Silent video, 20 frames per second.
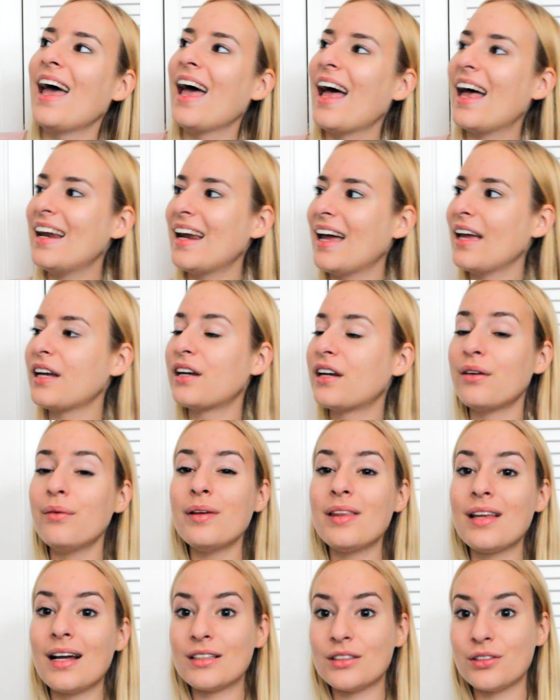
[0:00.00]
and I agree
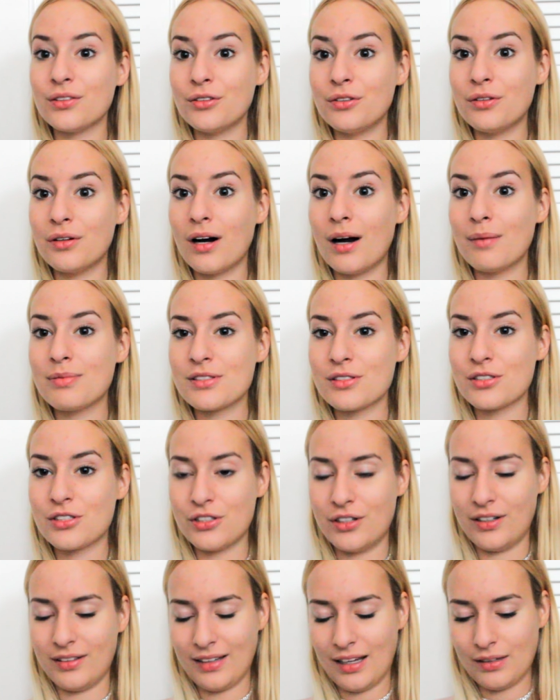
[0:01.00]
with that up to a
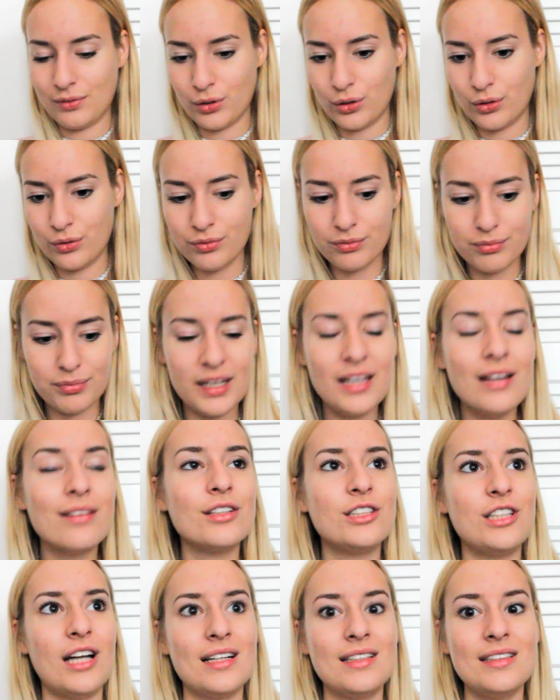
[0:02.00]
certain level. Being
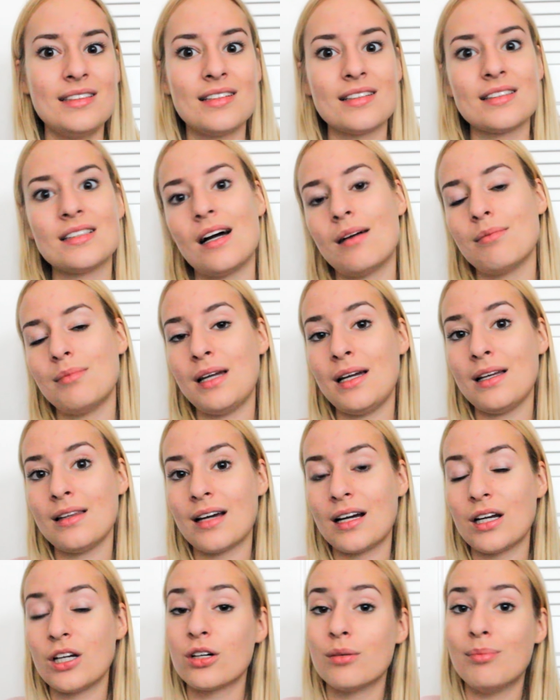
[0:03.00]
rejected does not mean
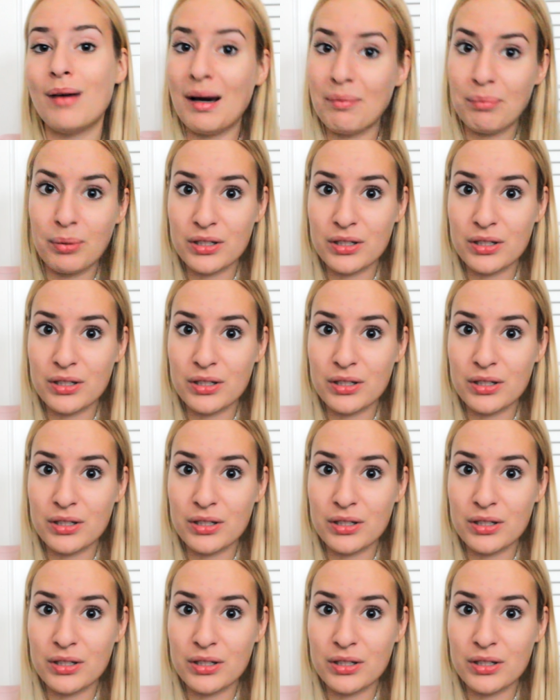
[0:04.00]
that you're a bad